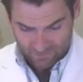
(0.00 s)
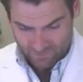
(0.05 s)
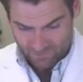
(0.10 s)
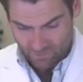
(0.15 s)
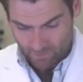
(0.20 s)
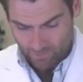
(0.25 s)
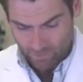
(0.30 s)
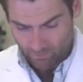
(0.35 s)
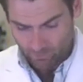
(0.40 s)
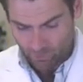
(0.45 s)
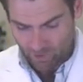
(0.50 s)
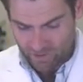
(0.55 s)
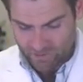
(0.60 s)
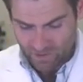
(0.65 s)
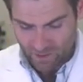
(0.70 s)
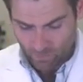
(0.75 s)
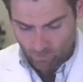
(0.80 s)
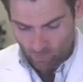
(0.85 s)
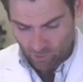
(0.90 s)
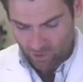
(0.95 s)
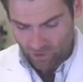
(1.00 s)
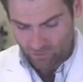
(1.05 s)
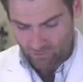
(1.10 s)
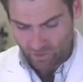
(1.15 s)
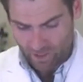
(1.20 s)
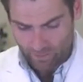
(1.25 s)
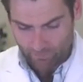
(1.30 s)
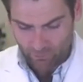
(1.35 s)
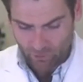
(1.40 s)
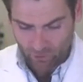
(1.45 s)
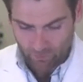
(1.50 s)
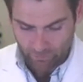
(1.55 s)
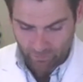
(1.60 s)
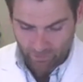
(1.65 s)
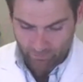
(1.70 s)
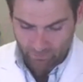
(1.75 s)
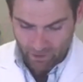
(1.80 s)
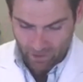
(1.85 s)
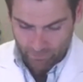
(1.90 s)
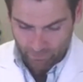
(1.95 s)
So remember when I say I'm wearing a lab coat, but
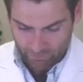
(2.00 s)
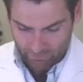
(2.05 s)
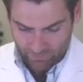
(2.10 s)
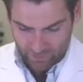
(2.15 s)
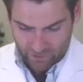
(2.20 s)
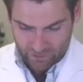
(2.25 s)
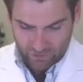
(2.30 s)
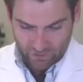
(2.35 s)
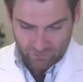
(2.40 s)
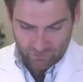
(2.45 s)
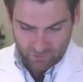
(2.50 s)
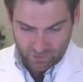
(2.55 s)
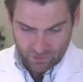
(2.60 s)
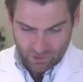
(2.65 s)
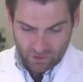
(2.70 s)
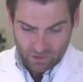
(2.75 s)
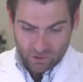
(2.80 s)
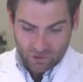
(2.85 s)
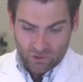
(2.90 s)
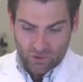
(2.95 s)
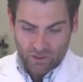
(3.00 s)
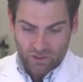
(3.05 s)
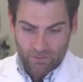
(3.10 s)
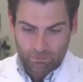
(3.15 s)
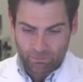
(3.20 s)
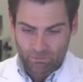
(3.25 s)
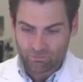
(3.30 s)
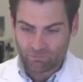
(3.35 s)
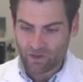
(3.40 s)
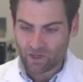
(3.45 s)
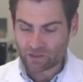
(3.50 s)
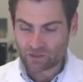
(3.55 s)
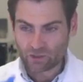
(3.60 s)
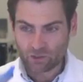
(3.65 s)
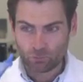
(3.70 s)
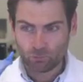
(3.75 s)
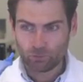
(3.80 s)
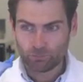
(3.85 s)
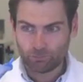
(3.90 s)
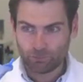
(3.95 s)
I'm not a professional? You think a
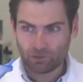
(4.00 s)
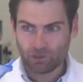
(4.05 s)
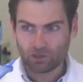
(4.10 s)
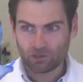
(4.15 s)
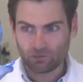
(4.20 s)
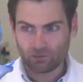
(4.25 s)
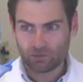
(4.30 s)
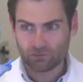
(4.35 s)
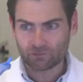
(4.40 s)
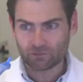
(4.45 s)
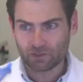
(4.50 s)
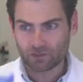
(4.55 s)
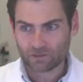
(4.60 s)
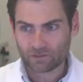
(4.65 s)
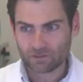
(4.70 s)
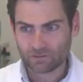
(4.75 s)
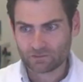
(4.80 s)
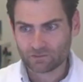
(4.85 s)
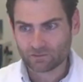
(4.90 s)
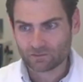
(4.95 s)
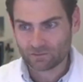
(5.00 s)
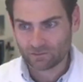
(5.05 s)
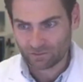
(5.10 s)
professional would put on gloves like this?